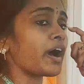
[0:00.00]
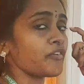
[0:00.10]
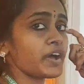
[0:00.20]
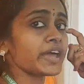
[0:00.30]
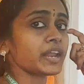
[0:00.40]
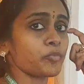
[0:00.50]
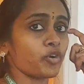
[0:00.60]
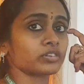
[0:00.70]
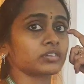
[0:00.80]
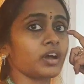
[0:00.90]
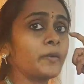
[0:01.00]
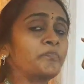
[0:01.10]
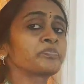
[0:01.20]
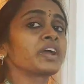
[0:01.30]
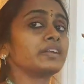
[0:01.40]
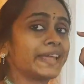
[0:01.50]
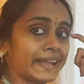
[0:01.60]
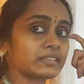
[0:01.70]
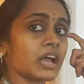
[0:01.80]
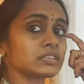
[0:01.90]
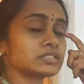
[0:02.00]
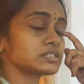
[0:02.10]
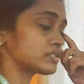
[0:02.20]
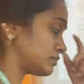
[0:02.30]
aware about the data.